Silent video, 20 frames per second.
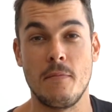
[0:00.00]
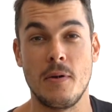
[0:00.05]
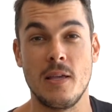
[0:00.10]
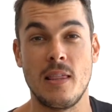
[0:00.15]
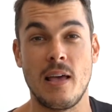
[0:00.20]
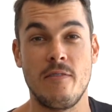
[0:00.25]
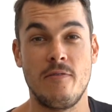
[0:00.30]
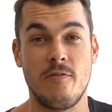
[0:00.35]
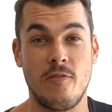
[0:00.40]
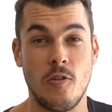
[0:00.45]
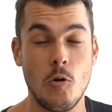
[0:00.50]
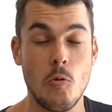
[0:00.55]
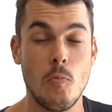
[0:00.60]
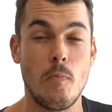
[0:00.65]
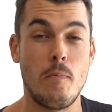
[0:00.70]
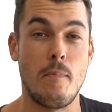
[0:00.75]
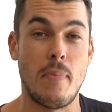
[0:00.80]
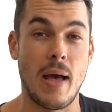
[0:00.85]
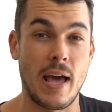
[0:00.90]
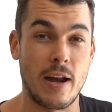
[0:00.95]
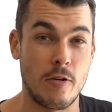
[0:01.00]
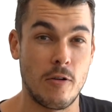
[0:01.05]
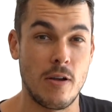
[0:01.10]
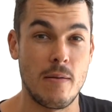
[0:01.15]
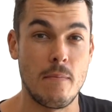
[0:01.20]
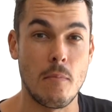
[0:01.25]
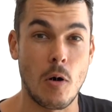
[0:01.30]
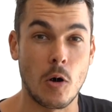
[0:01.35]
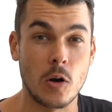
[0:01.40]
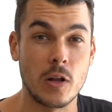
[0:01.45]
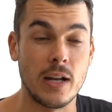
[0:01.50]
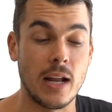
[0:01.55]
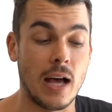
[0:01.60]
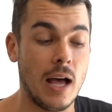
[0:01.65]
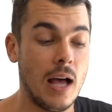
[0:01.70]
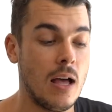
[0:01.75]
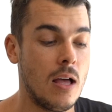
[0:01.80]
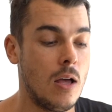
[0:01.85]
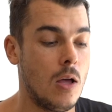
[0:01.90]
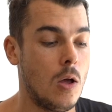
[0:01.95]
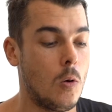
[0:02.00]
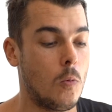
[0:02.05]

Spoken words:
with a full battery monitor,